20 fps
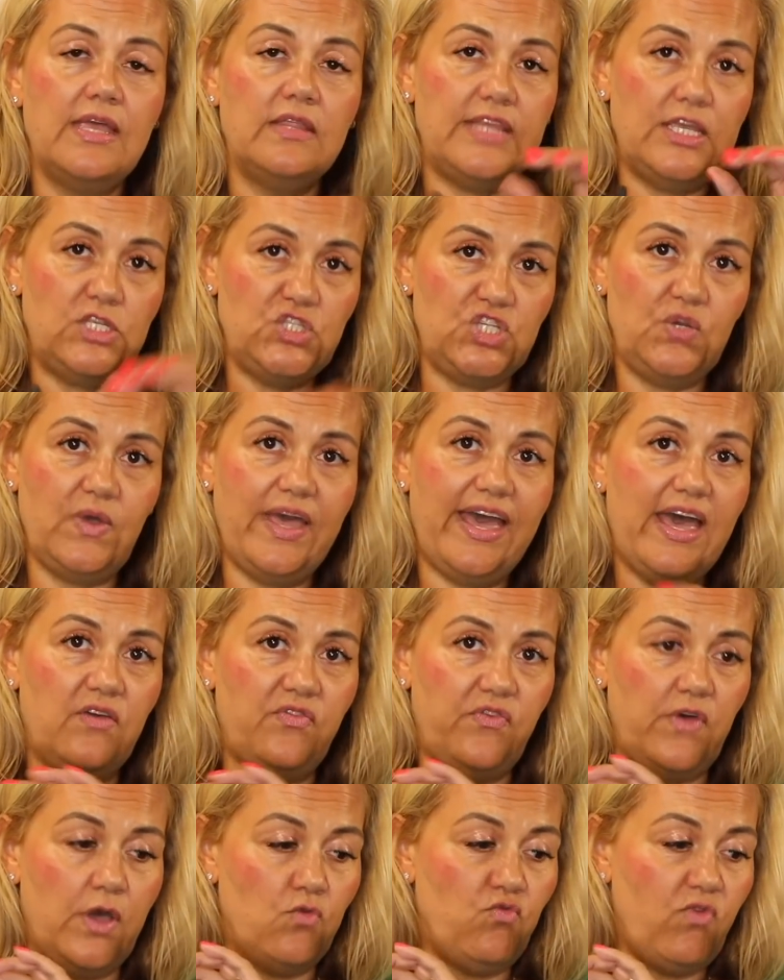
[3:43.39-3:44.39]
They do
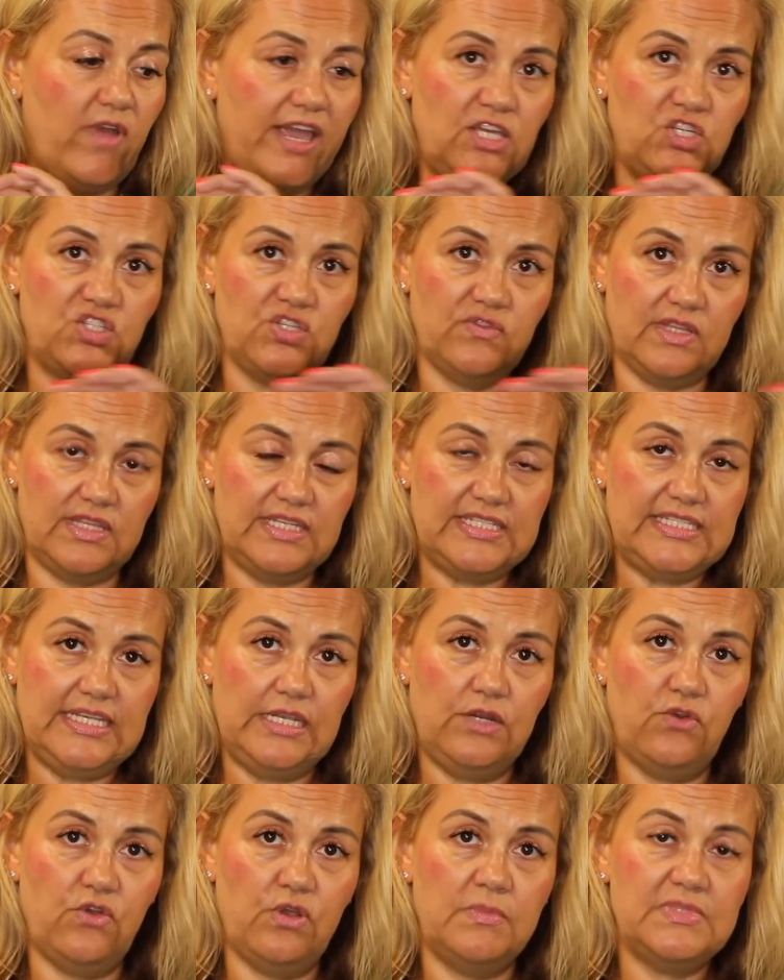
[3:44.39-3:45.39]
have a range of other
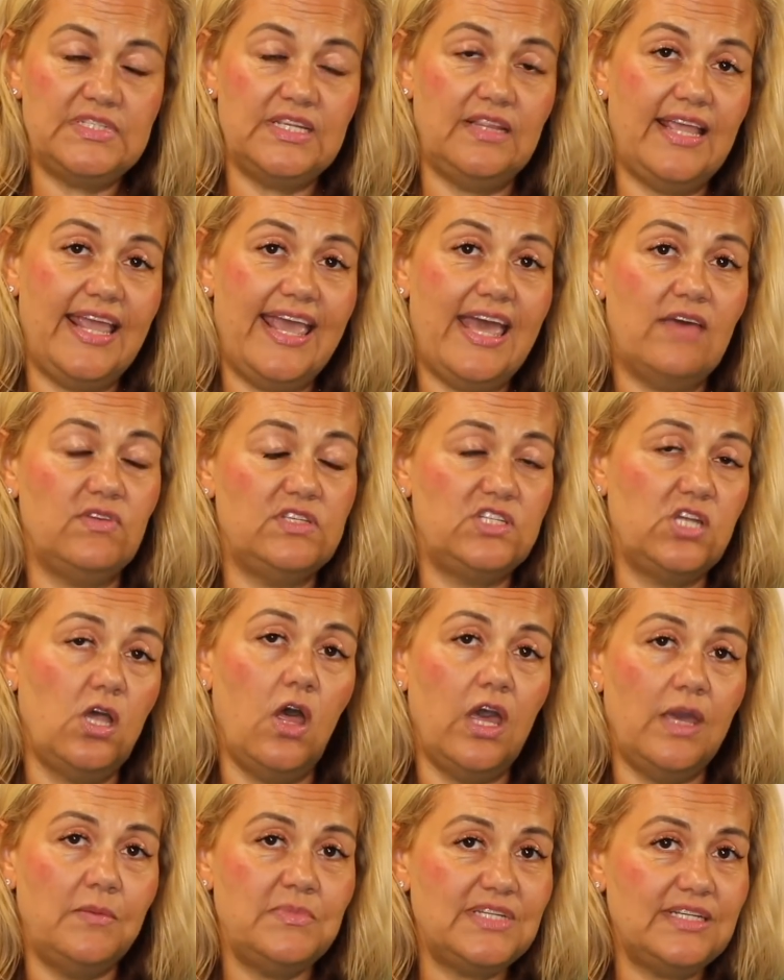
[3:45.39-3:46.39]
serums and they have a
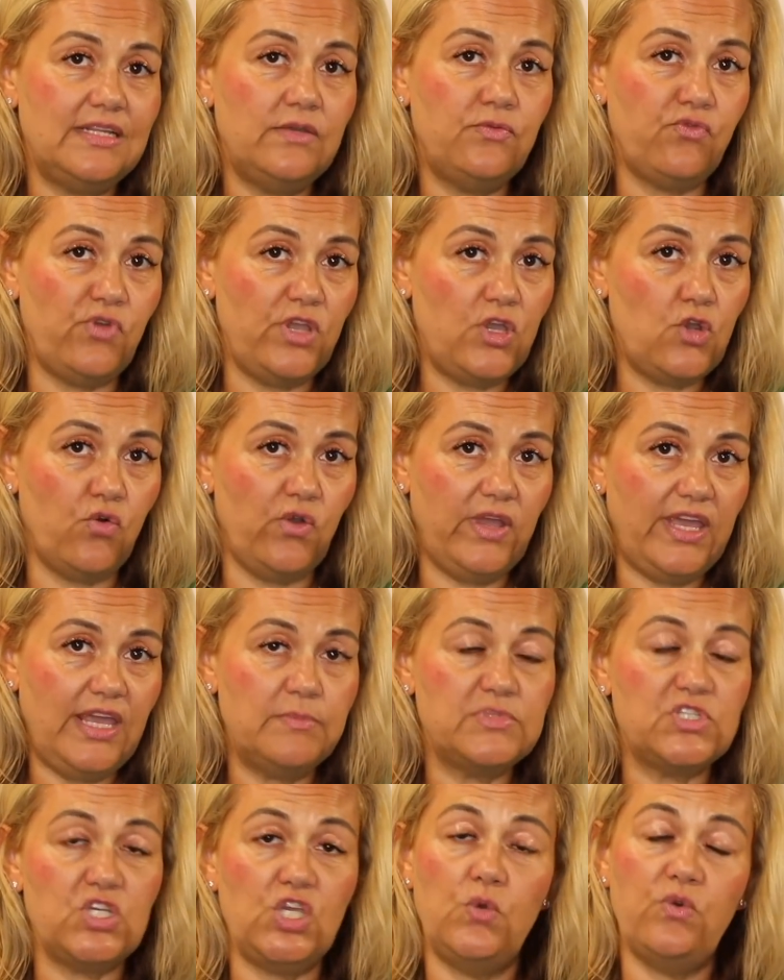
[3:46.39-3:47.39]
time delivery
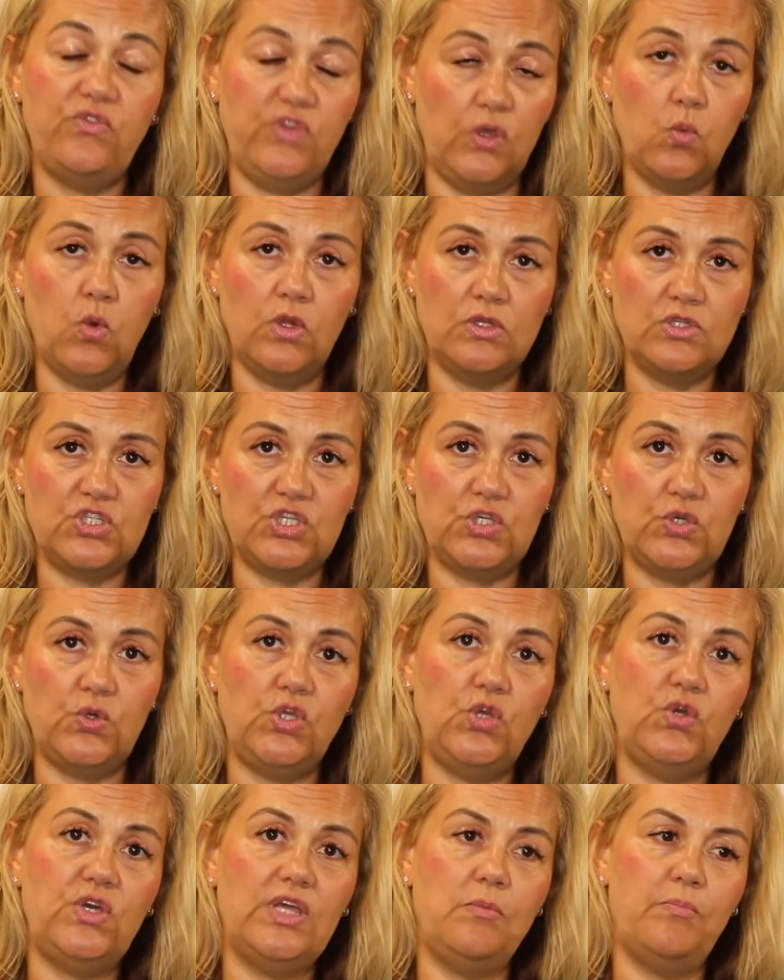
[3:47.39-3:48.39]
cream. So if you want to,
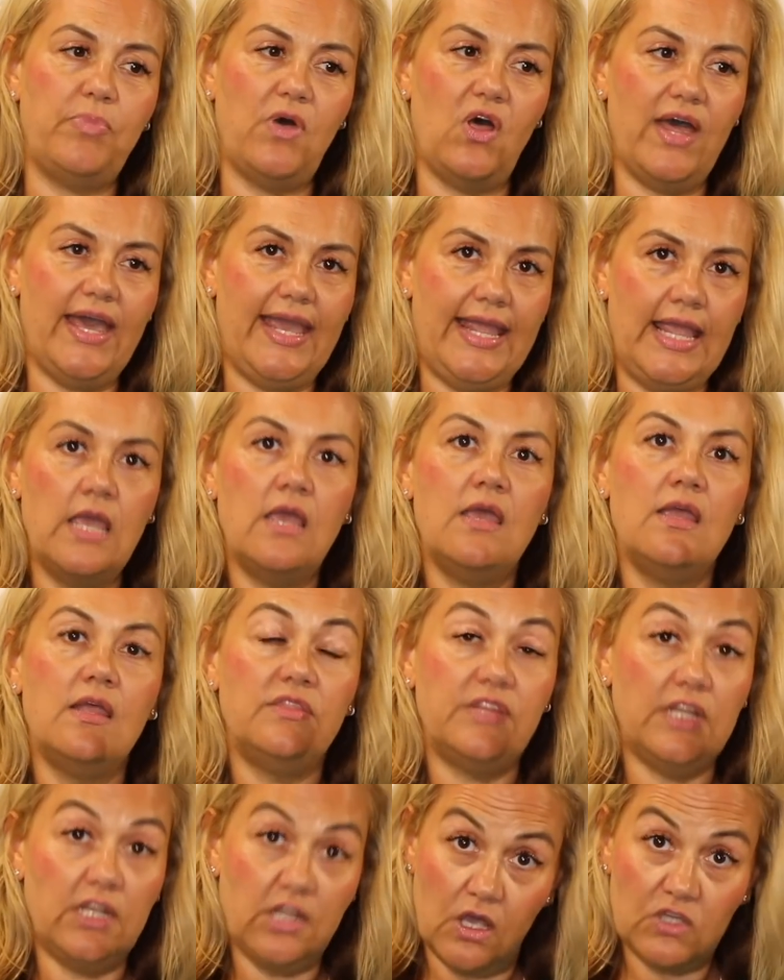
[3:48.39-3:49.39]
you can buy
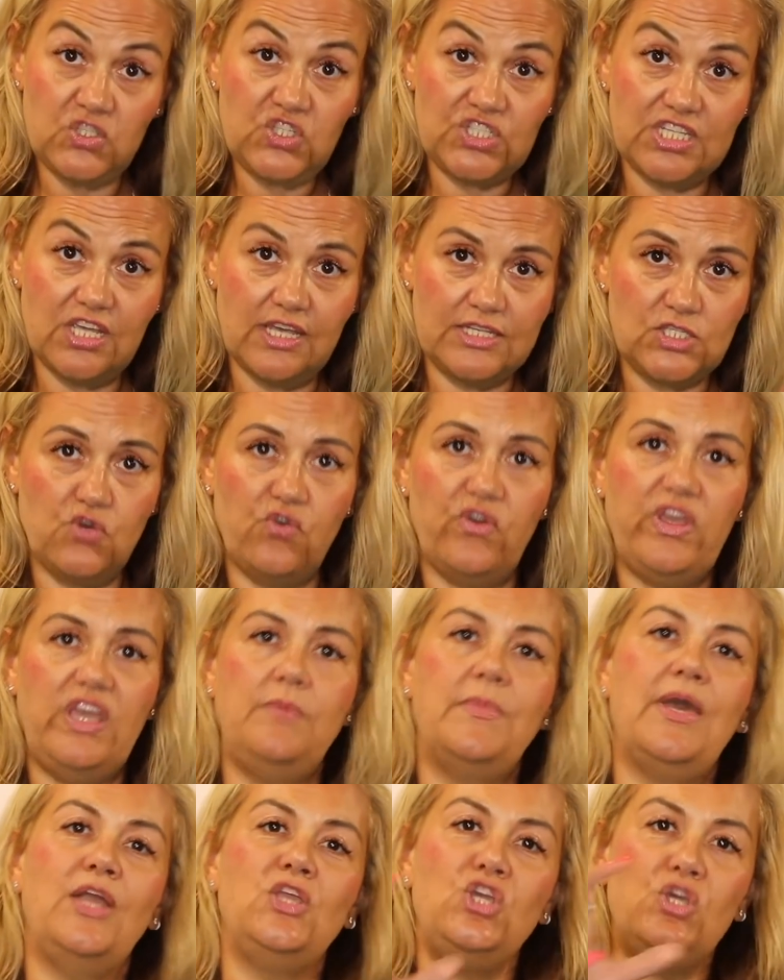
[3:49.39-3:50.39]
the larger size
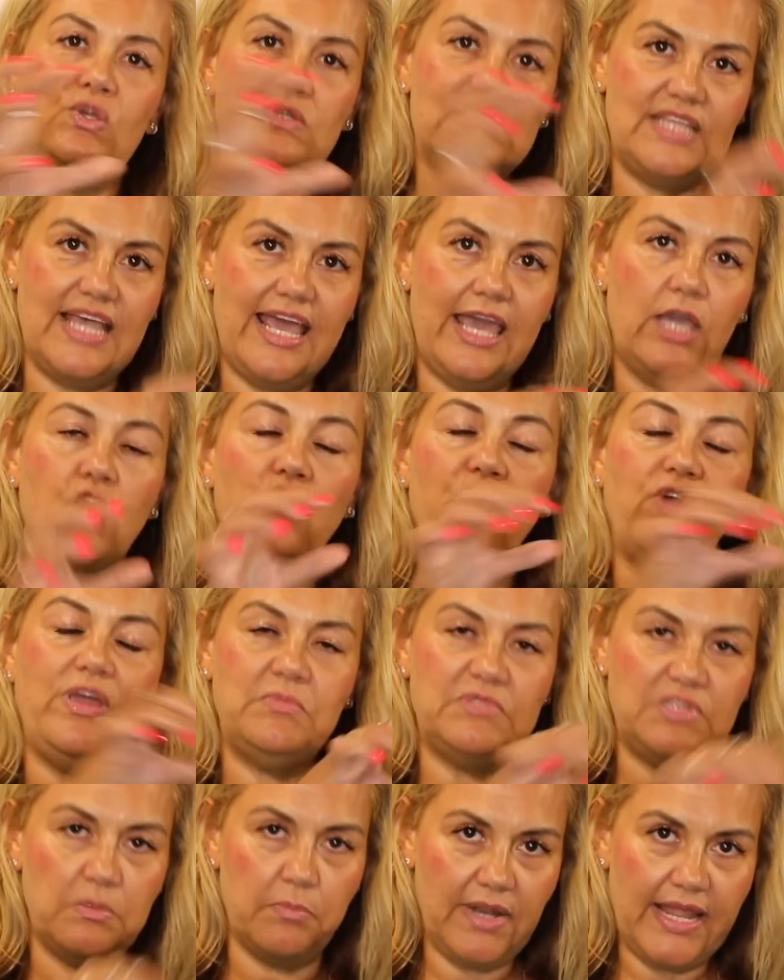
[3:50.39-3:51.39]
cream and use their
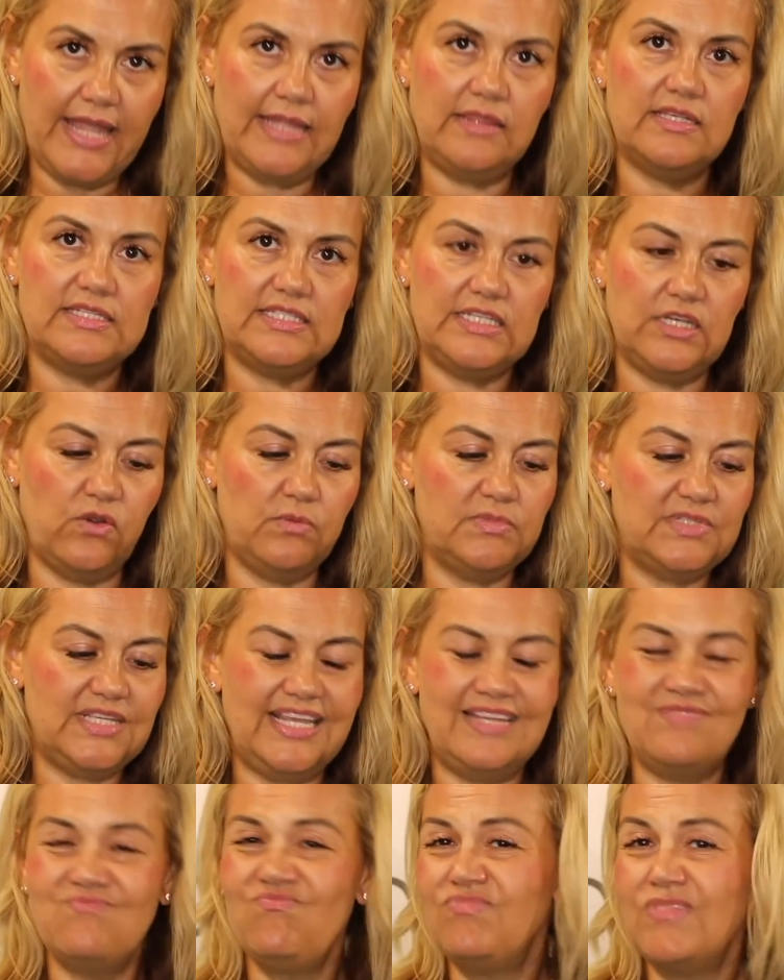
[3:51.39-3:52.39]
cream to blend the serums
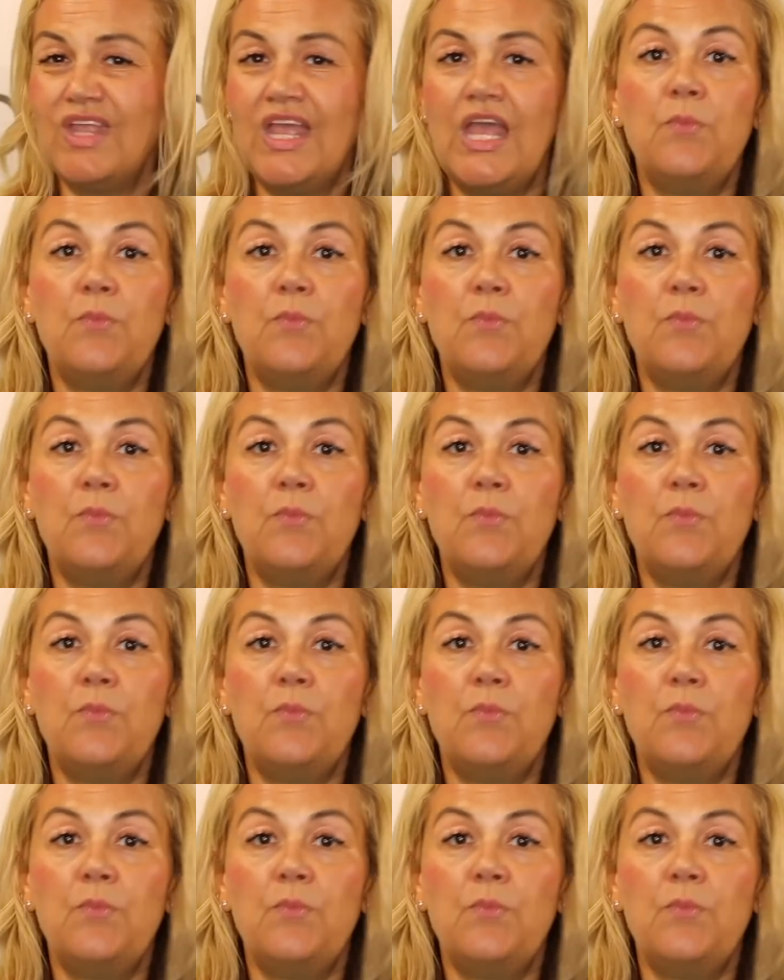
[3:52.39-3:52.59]
in.